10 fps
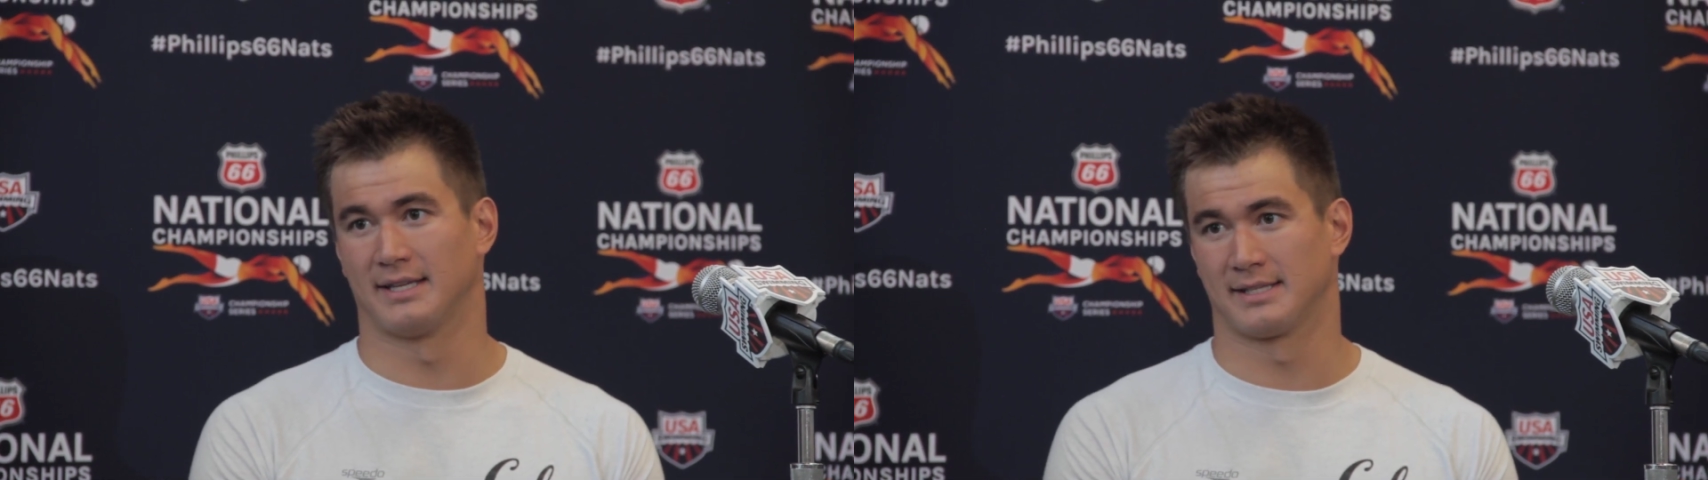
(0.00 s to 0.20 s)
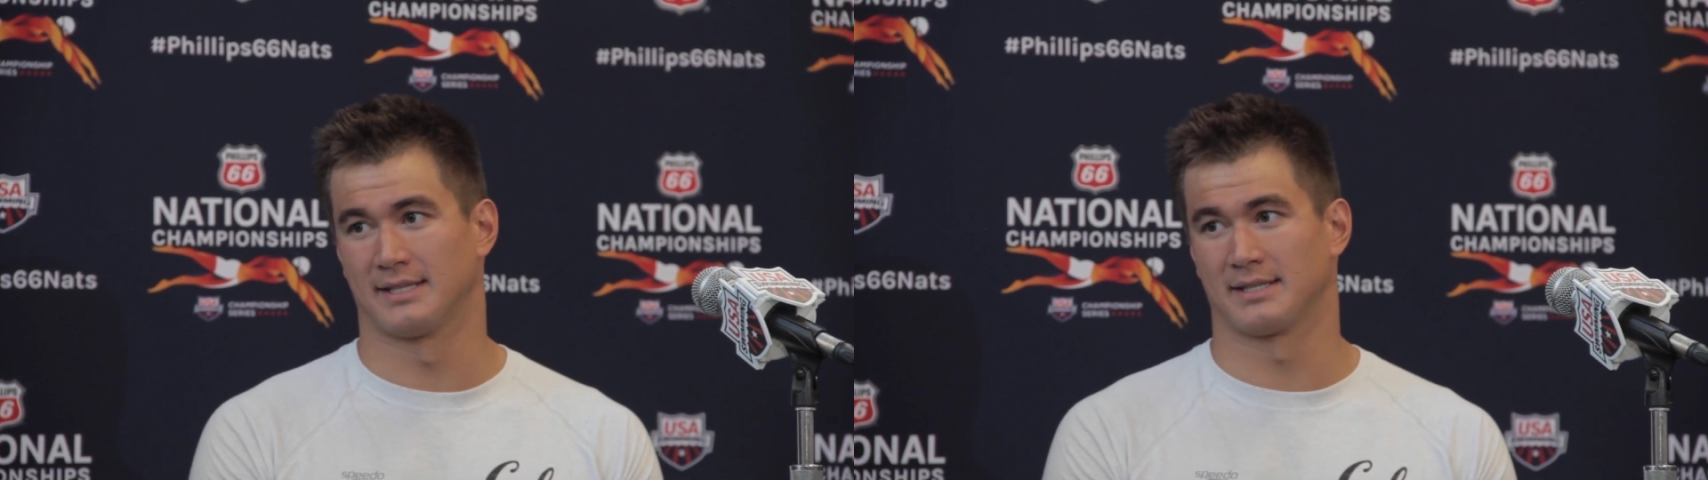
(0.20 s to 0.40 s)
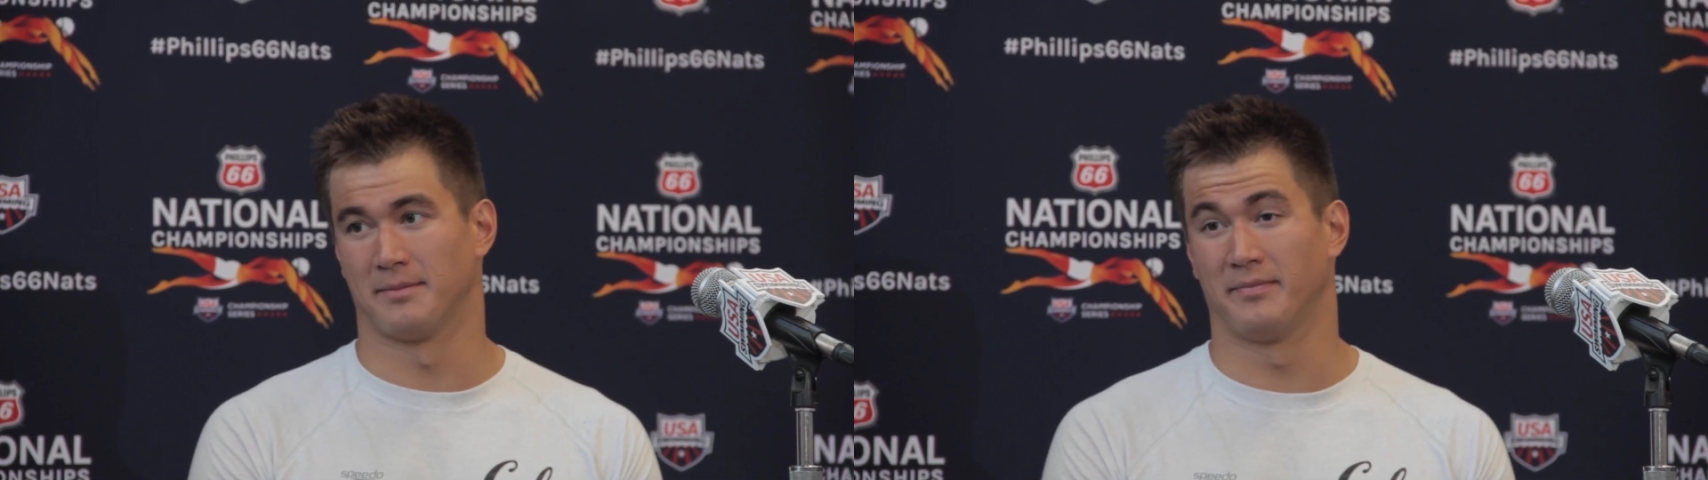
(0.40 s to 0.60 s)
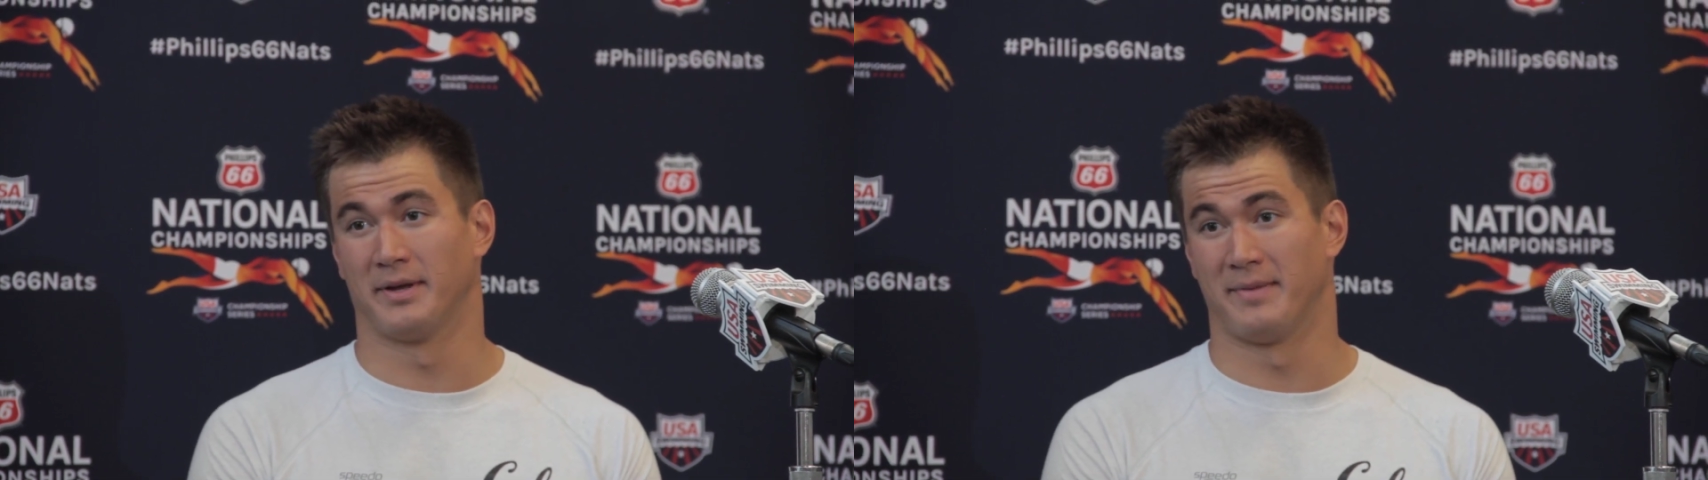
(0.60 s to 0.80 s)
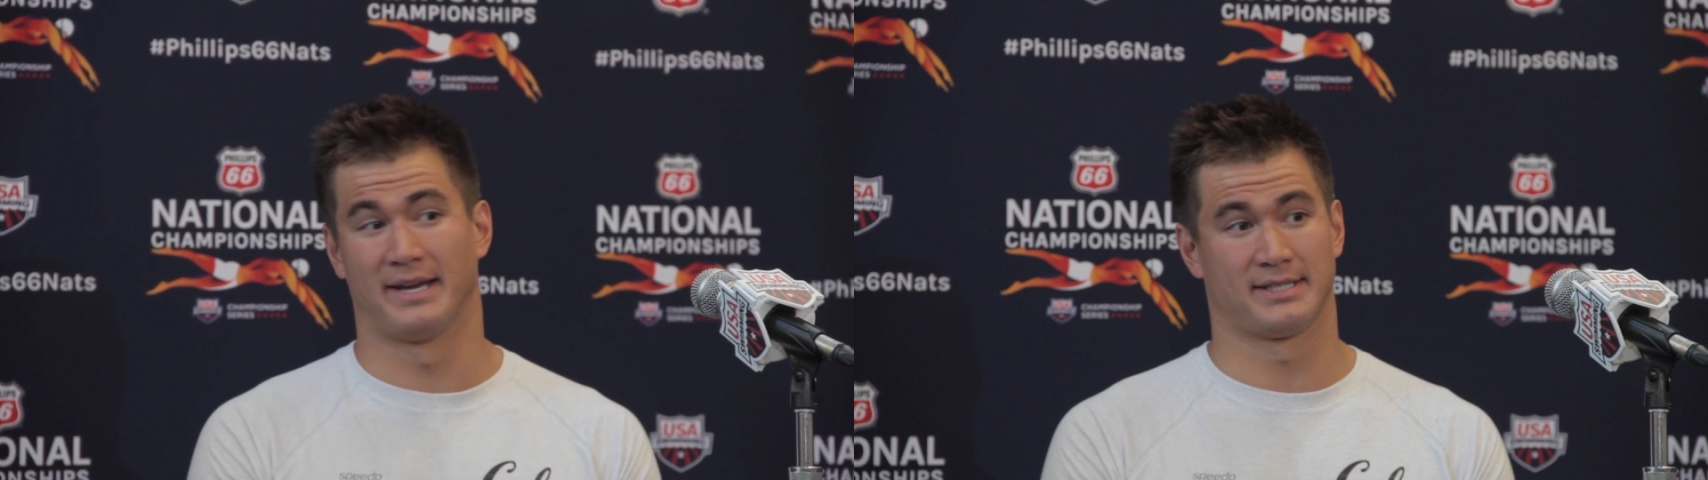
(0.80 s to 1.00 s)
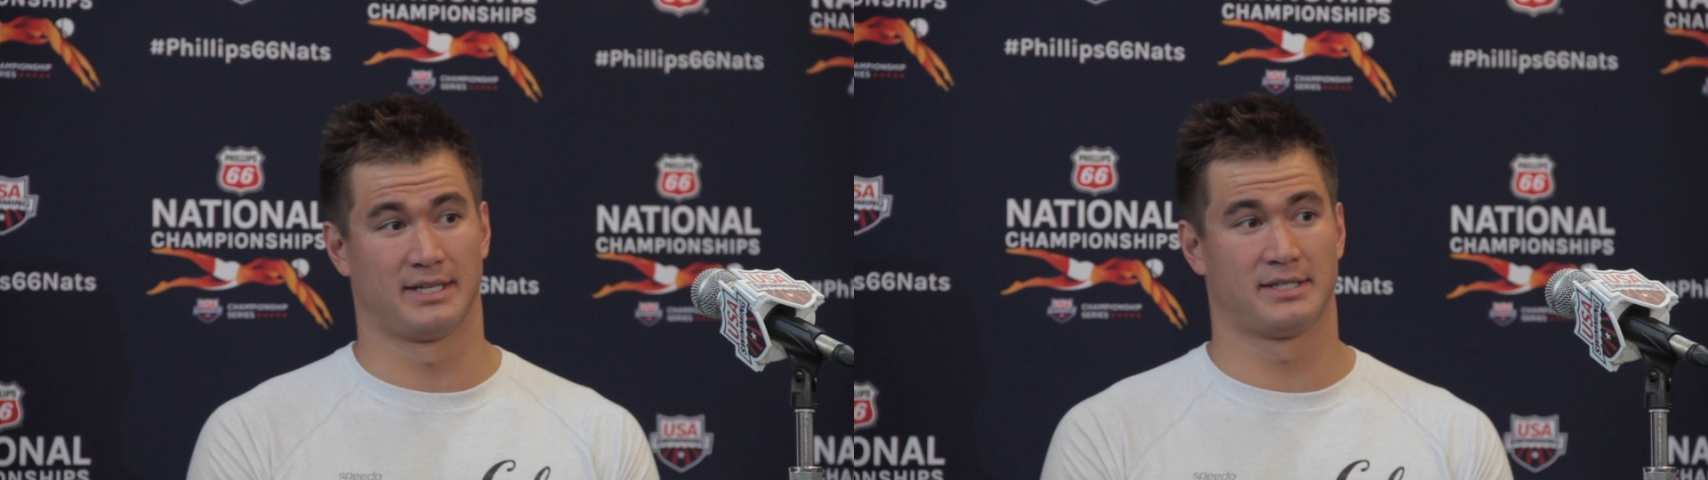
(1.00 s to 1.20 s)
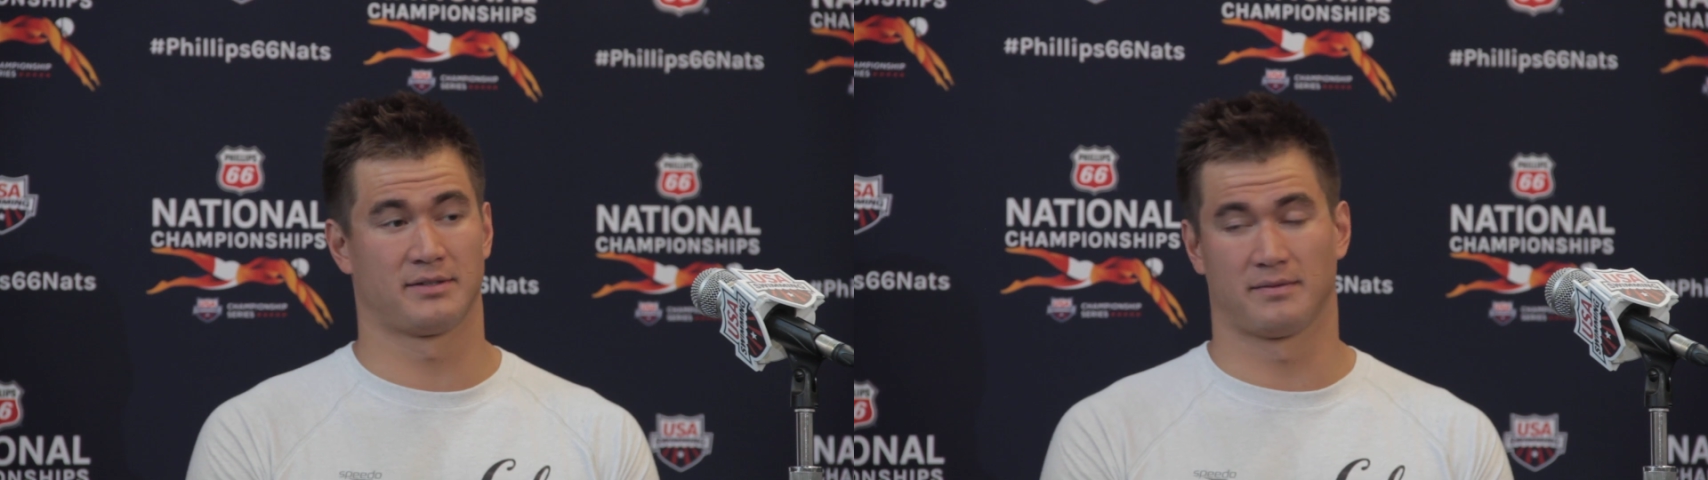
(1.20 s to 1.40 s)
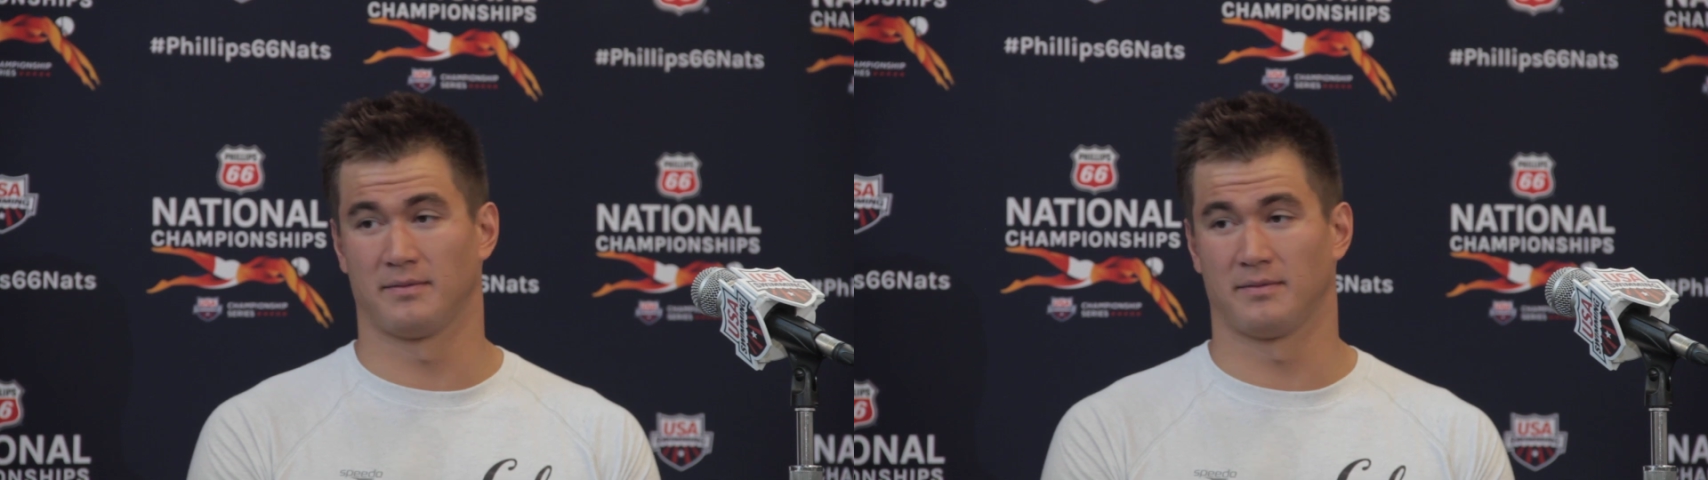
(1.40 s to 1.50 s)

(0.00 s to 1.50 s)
this is a, a message.